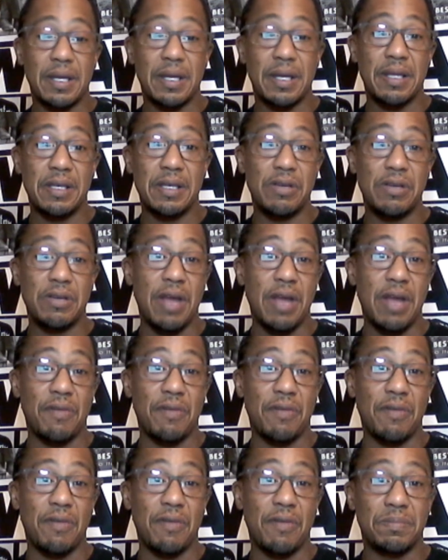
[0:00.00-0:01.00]
You never
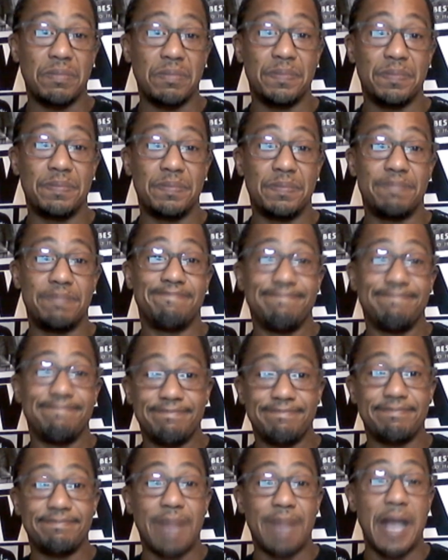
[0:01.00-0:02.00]
know.
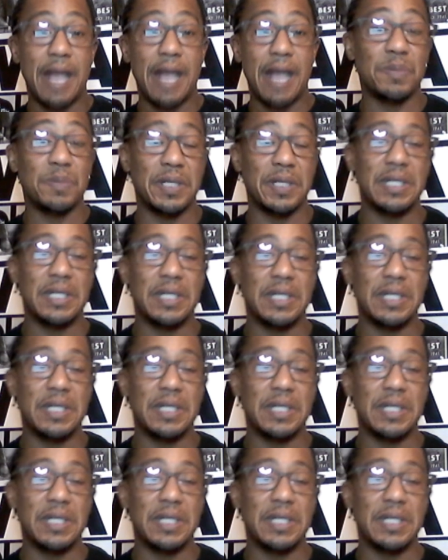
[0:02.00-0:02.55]
Possibly.